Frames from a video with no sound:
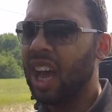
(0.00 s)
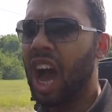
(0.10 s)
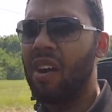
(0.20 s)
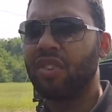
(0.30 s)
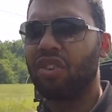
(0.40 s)

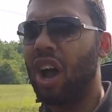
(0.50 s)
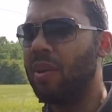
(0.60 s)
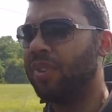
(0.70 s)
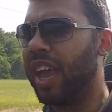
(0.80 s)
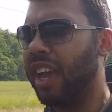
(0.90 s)
other
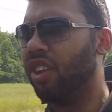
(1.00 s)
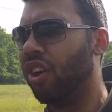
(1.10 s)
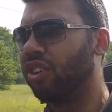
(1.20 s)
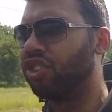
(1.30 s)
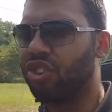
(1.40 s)
times it
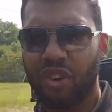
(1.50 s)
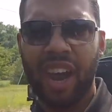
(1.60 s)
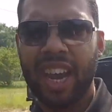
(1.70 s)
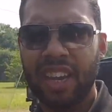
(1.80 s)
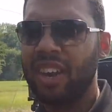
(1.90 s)
looks
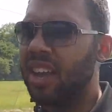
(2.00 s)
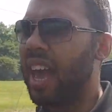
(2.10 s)
green,